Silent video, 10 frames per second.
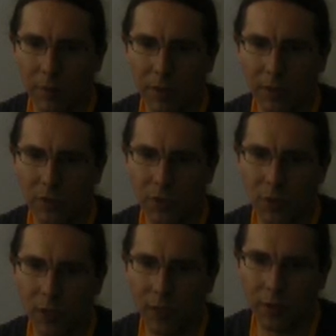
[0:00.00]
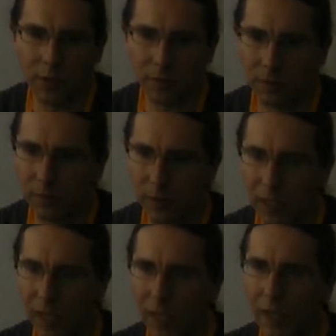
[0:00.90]
from the LaserShow editor
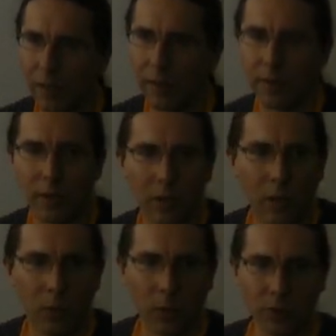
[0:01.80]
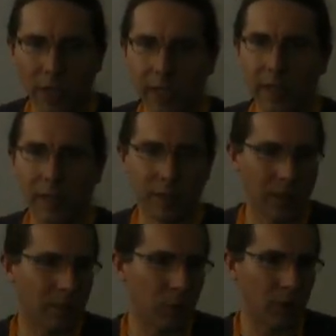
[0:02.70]
and we're taking that
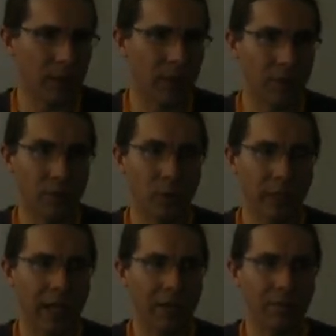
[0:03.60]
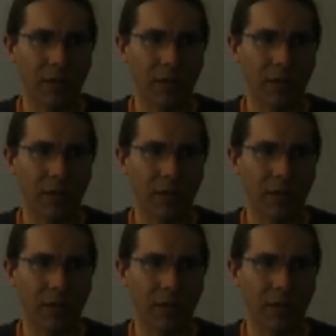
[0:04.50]
data, putting it into a cat